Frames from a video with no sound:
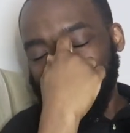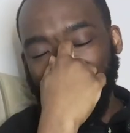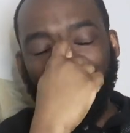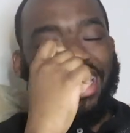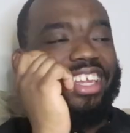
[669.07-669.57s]
So
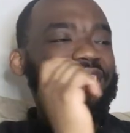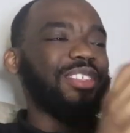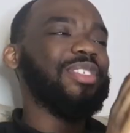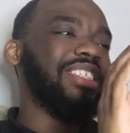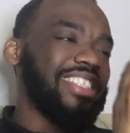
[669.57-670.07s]
you get
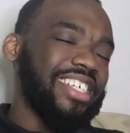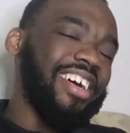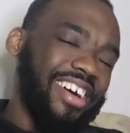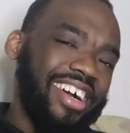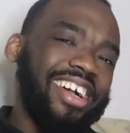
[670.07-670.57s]
into this
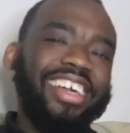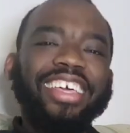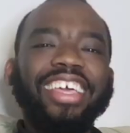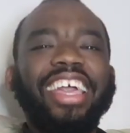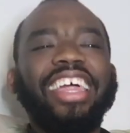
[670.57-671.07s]
car,
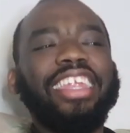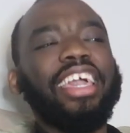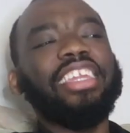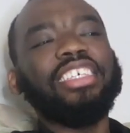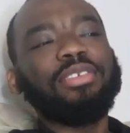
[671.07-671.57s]
and
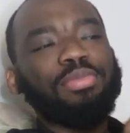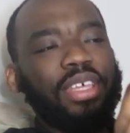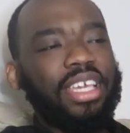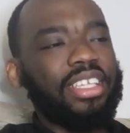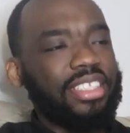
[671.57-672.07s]
then it's
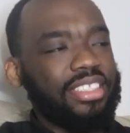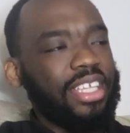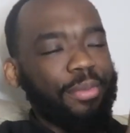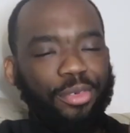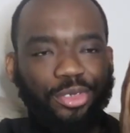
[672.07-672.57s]
playing this
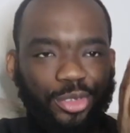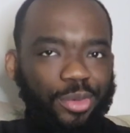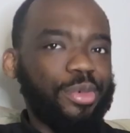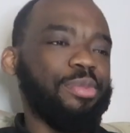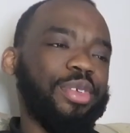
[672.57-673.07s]
type of
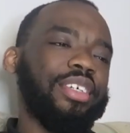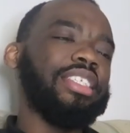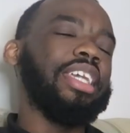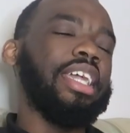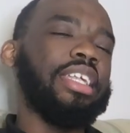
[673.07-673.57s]
stupid
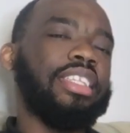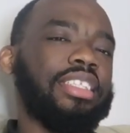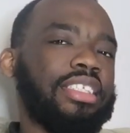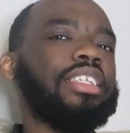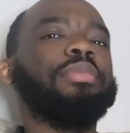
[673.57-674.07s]
music
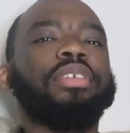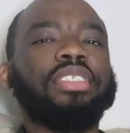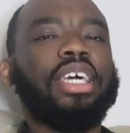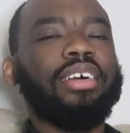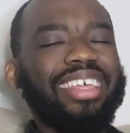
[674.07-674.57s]
and this type of
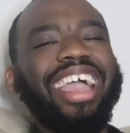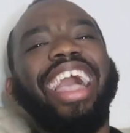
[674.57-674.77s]
sound.